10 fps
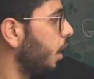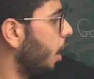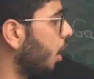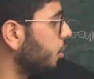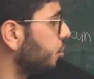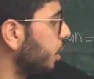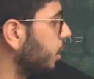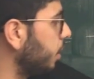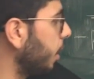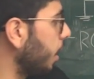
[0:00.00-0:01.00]

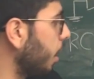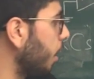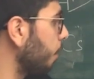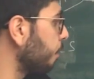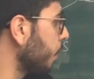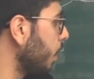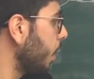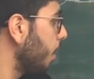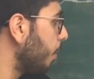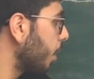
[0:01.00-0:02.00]
100
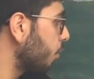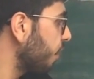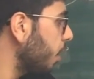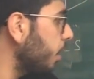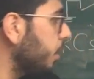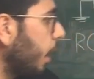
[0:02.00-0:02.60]
microfarad,